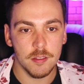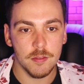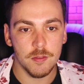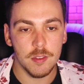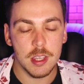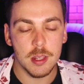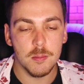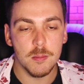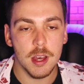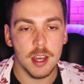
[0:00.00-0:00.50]

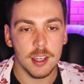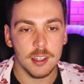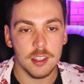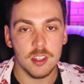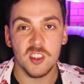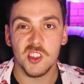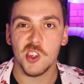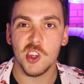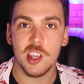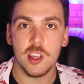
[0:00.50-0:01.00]
feedback
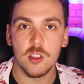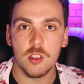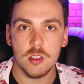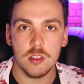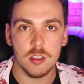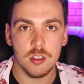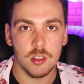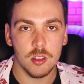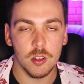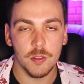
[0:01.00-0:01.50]
and
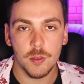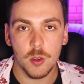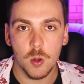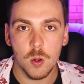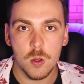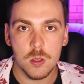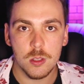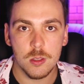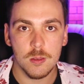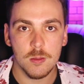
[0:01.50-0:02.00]
changes, of
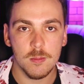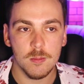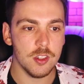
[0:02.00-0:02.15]
course.